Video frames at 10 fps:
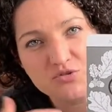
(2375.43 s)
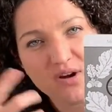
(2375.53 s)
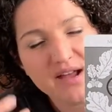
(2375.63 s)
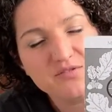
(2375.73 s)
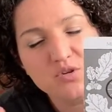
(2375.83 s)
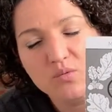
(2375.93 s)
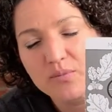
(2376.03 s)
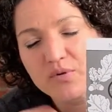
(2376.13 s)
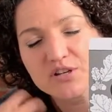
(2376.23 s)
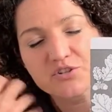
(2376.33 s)
drives you, what
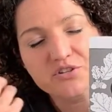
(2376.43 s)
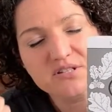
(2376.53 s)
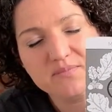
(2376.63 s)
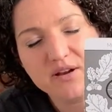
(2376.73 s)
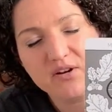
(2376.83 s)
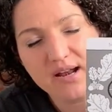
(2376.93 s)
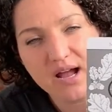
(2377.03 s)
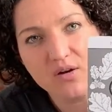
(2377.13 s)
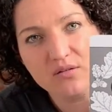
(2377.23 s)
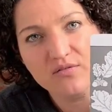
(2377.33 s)
brings your spirit out,